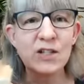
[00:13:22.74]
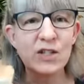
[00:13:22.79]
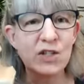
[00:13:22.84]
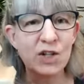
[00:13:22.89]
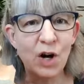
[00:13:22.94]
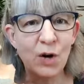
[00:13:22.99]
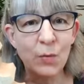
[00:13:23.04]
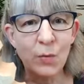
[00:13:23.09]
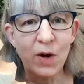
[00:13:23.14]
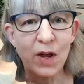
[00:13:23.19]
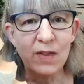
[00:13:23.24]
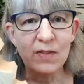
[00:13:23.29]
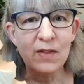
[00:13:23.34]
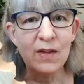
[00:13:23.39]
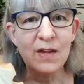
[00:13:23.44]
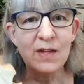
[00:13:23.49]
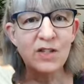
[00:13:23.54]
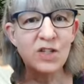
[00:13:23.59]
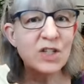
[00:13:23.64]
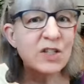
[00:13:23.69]
start with.
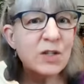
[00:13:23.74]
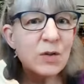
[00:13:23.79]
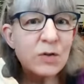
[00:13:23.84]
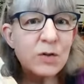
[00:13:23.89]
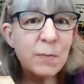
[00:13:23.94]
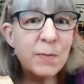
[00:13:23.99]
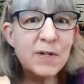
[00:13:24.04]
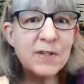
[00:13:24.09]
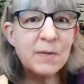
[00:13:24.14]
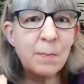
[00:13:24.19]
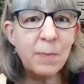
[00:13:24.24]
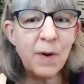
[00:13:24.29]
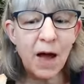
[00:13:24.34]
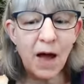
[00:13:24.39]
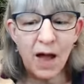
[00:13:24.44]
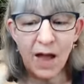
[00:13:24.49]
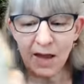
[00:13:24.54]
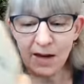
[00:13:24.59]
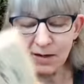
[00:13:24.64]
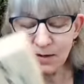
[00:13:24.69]
Just use a piece of
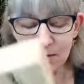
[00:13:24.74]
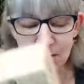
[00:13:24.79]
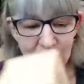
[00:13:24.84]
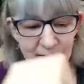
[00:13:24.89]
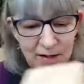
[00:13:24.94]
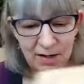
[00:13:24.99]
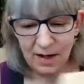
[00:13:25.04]
pine,